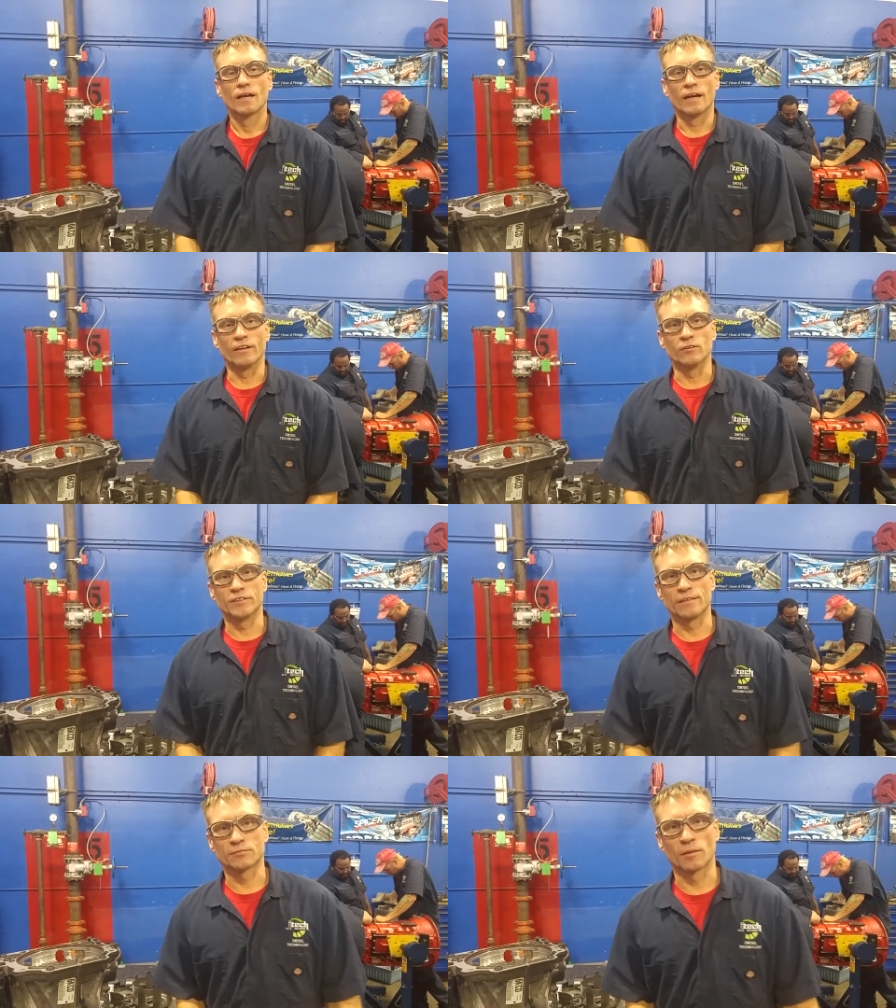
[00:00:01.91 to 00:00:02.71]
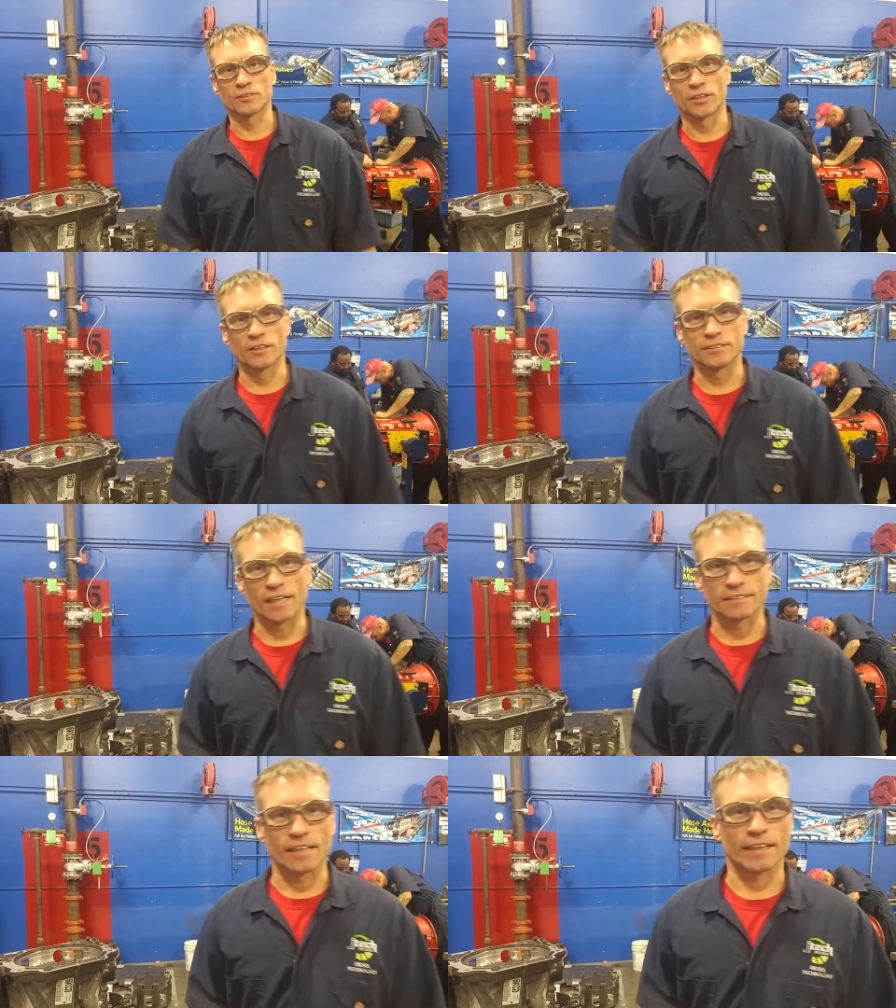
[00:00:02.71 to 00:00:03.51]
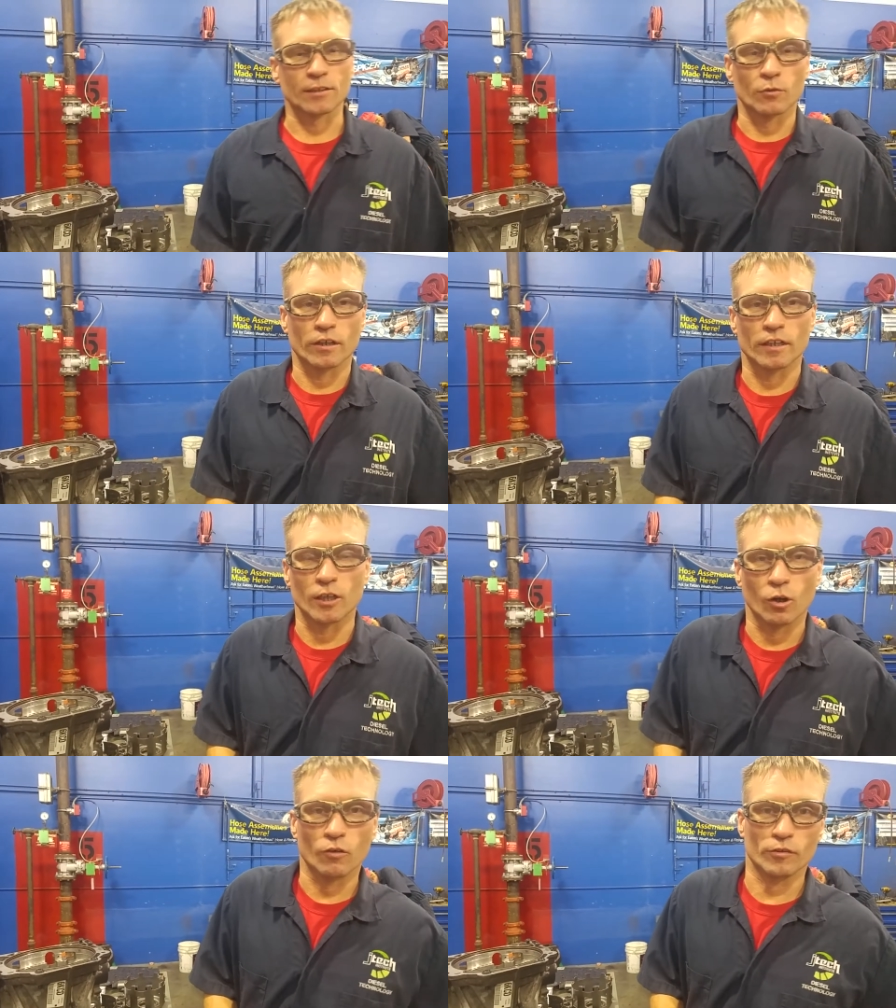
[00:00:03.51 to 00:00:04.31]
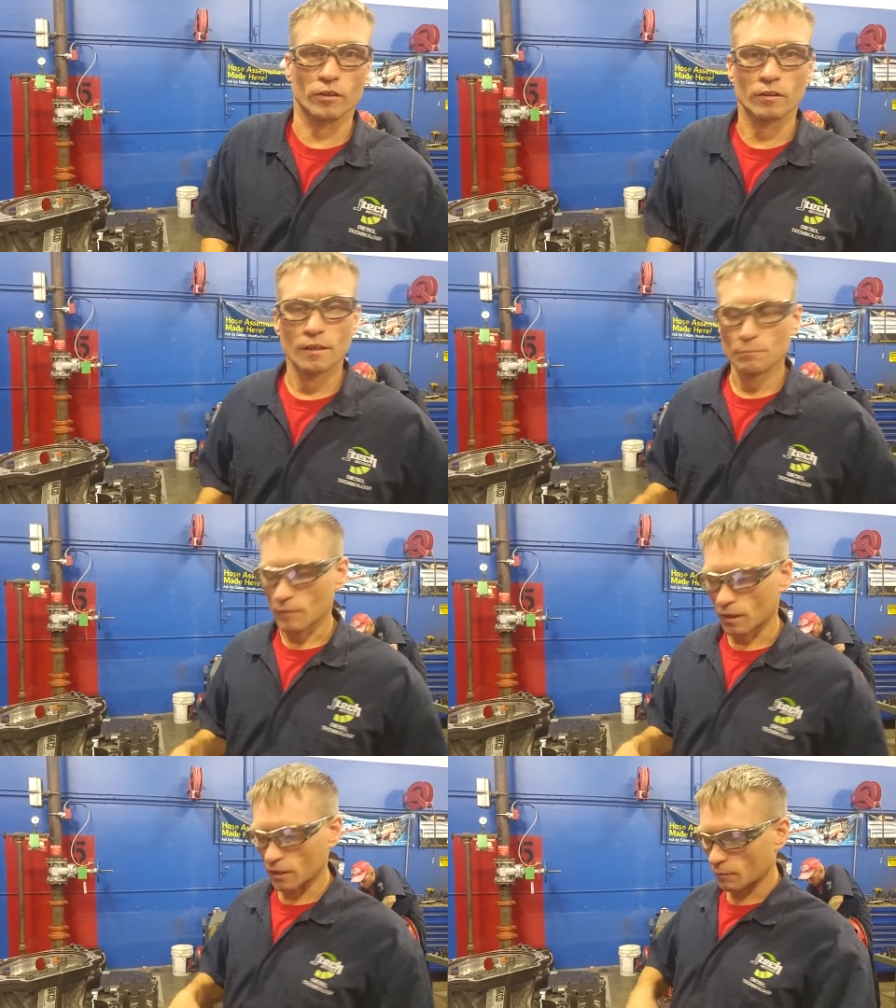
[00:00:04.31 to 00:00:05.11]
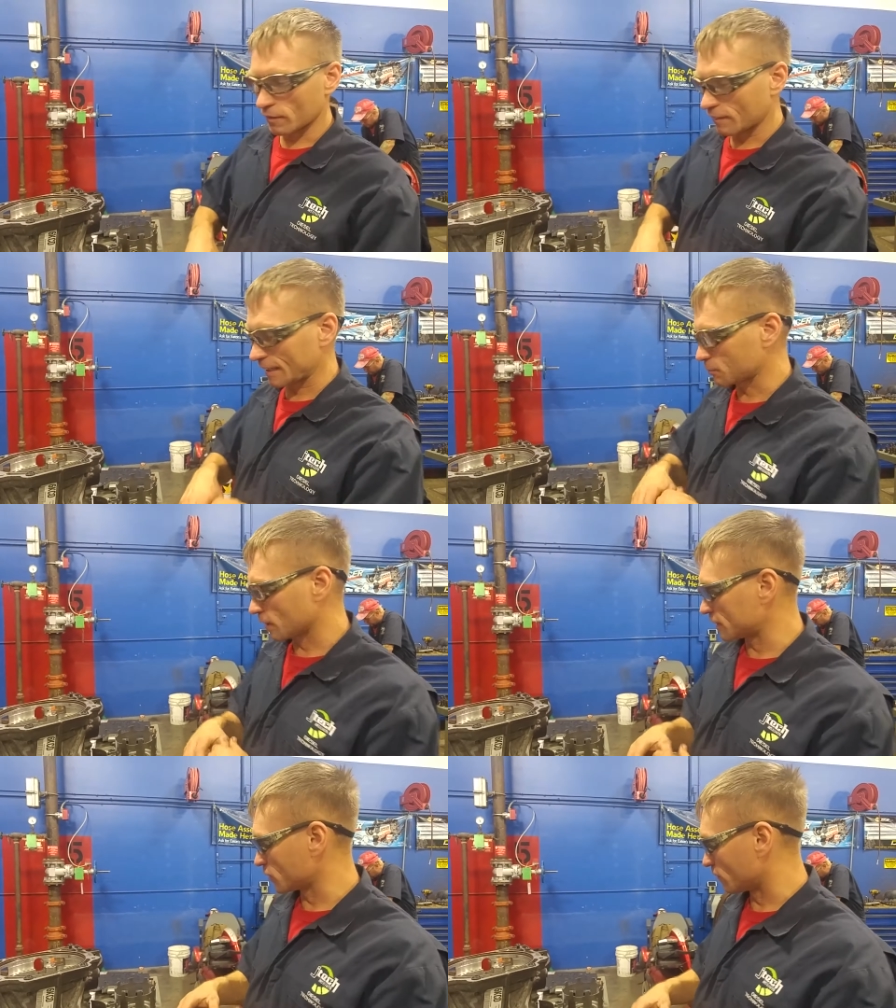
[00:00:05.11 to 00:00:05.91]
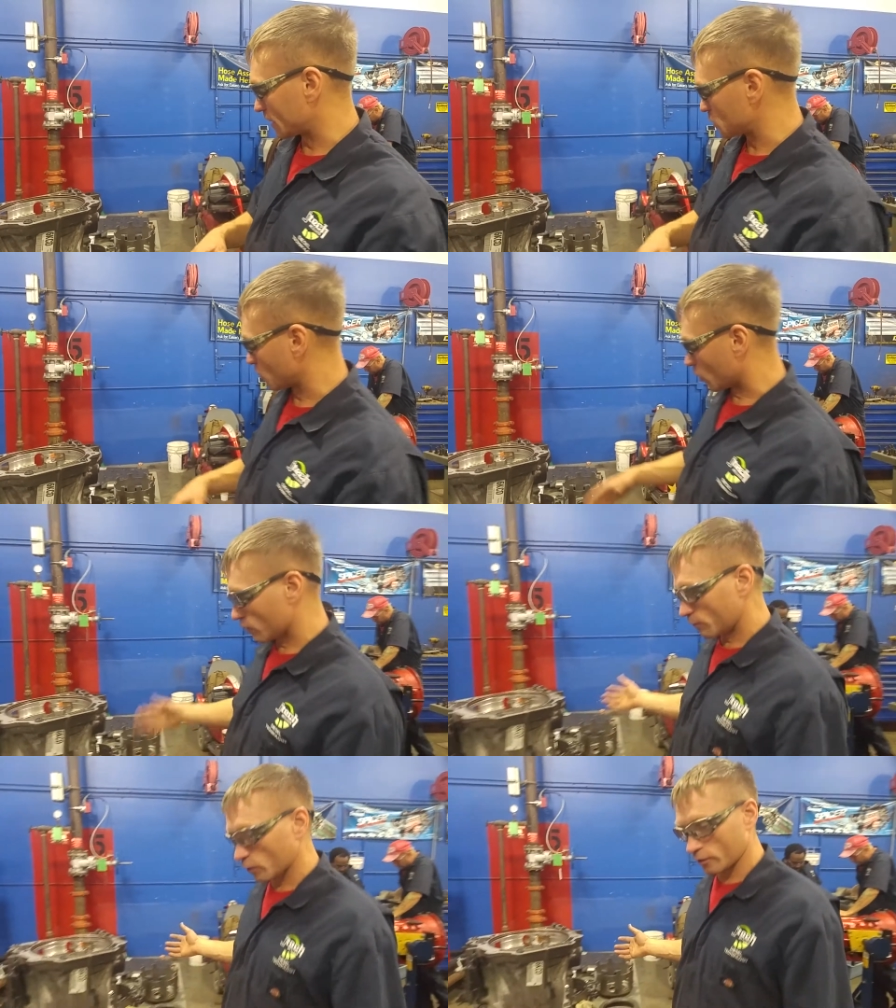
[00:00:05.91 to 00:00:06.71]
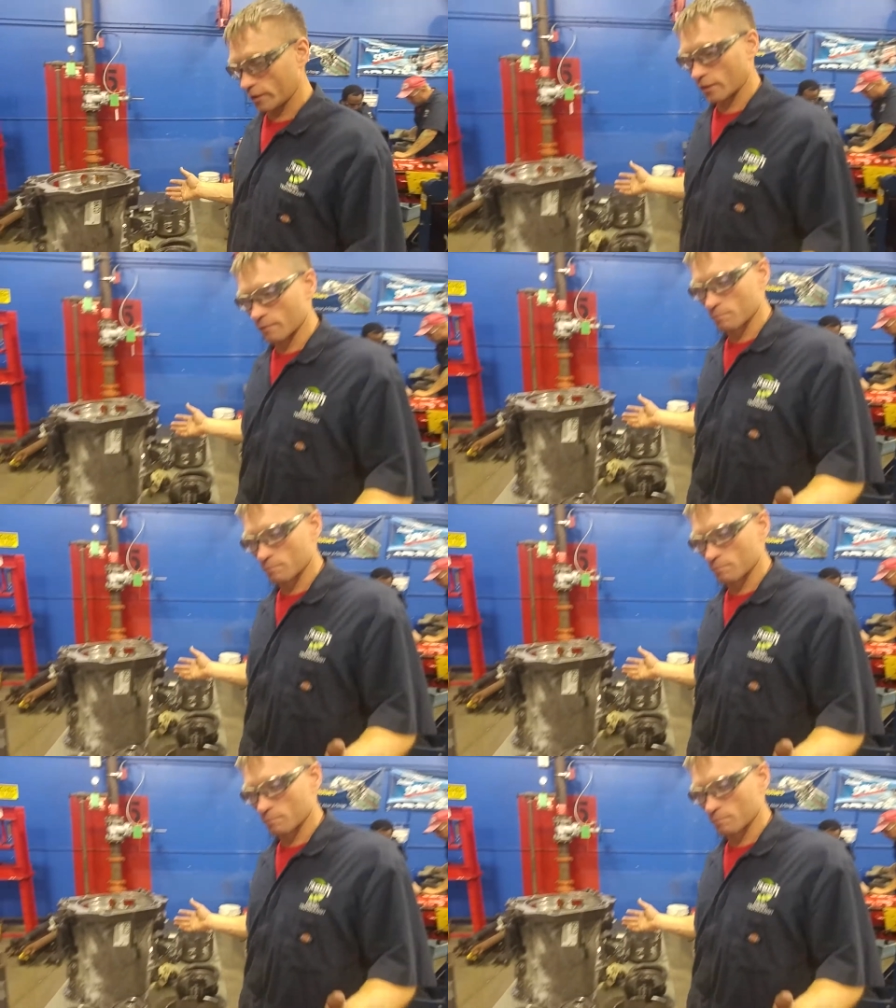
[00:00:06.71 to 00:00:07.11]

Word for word: How you doing? James Martin here at JTech, and we're going to go over a little bit of an explanation of an exploded view here